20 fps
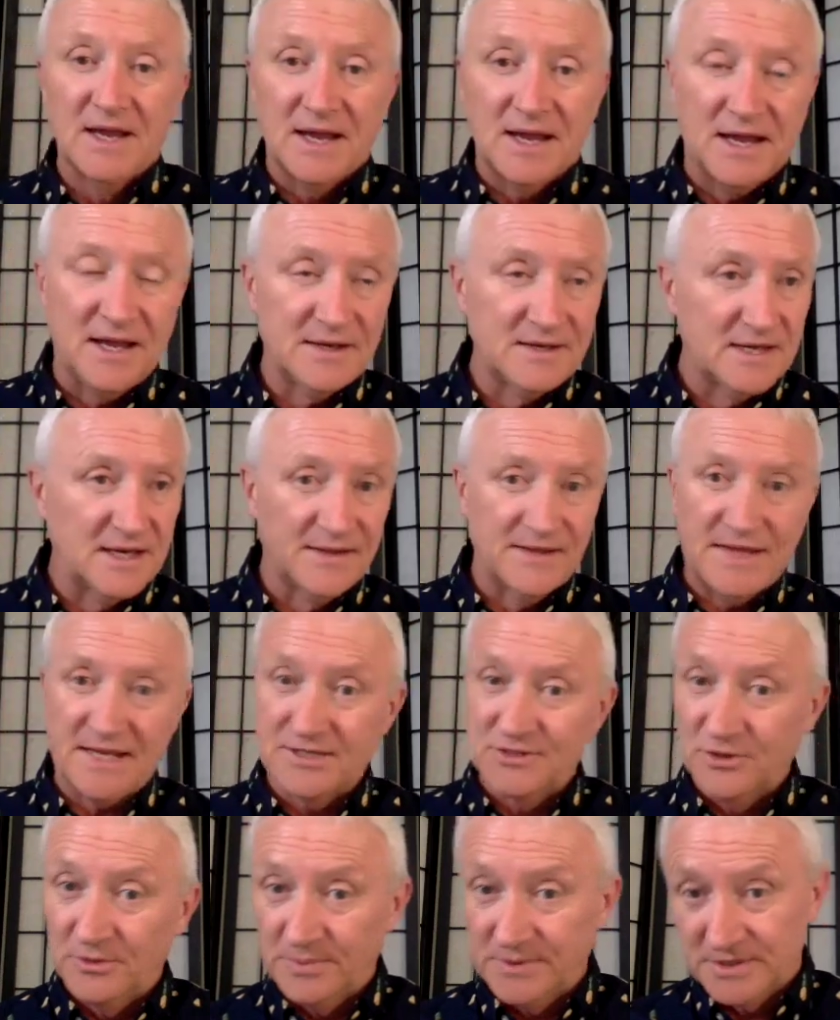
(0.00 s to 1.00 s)
And
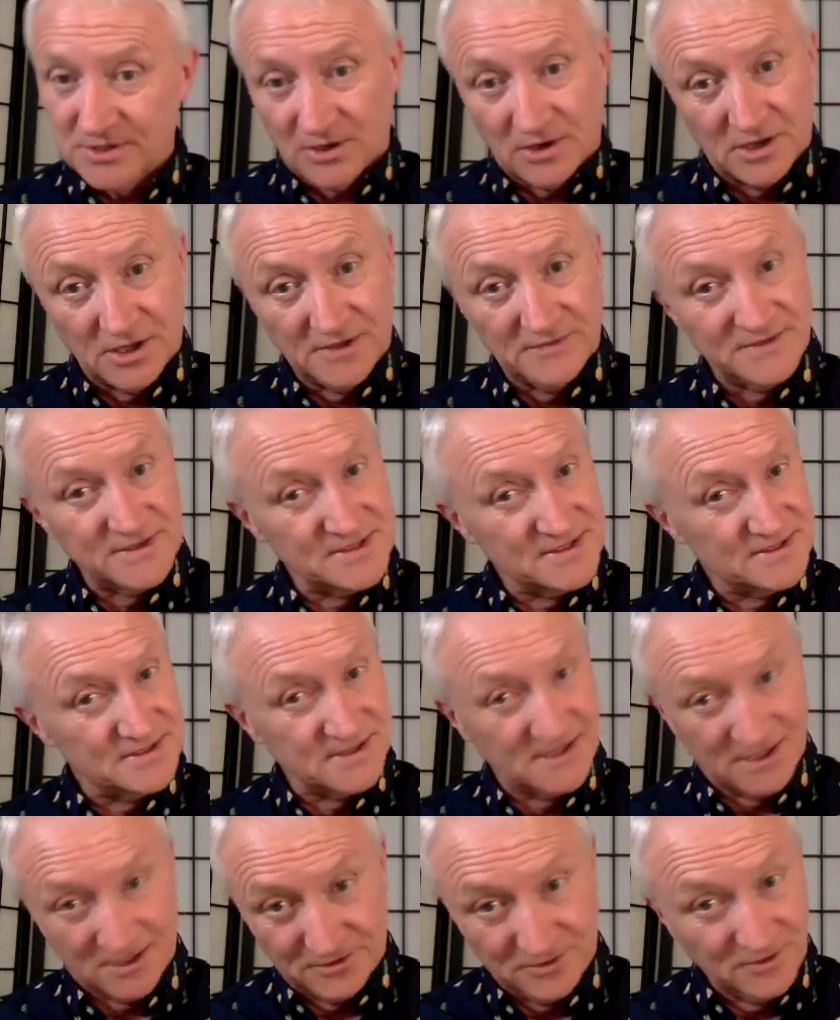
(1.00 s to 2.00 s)
that's open to all of us,
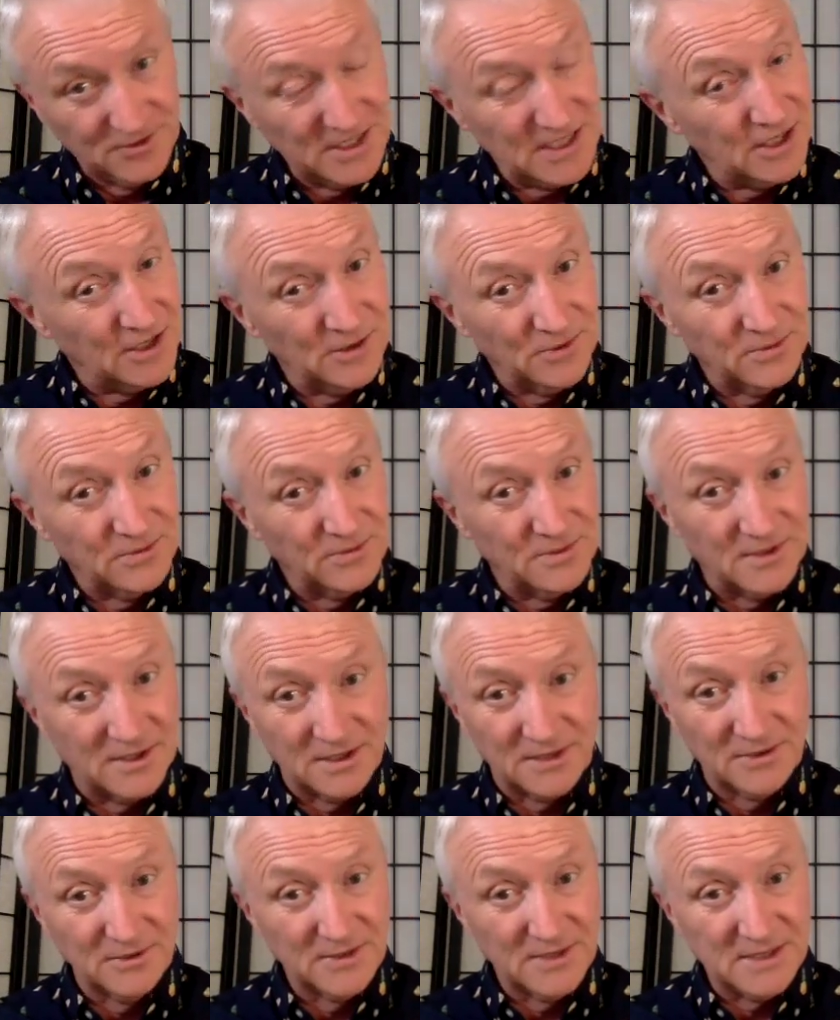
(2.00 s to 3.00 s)
including you,
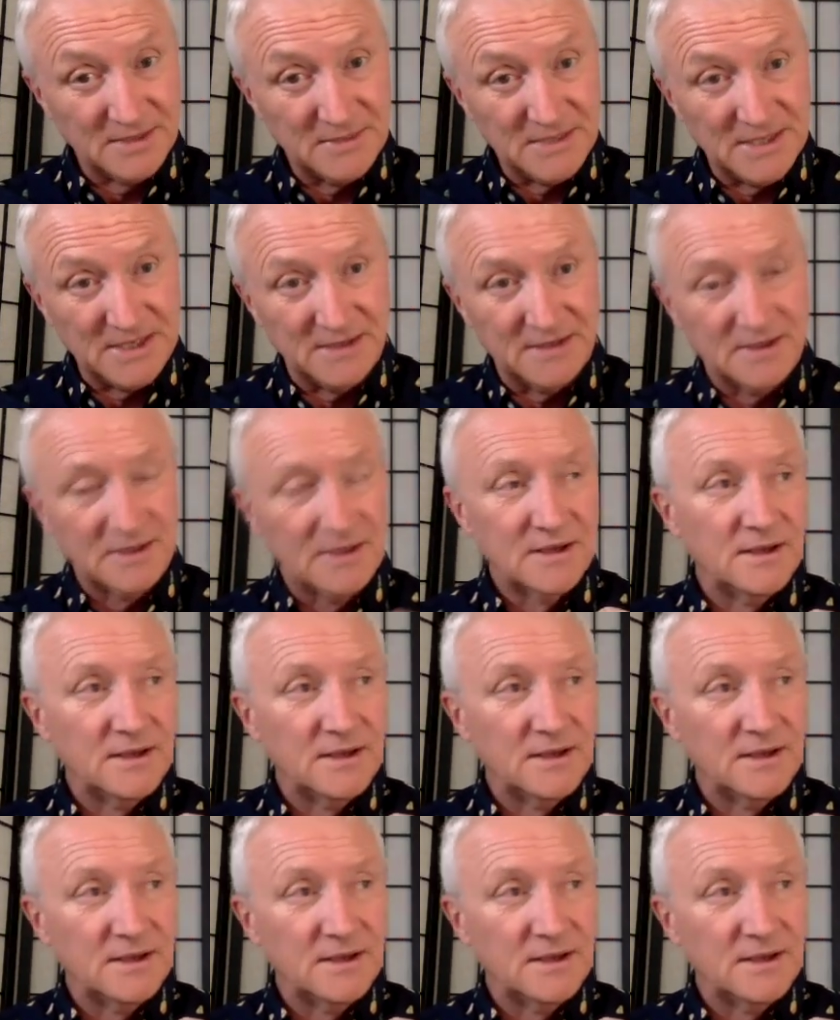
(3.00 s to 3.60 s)
including me.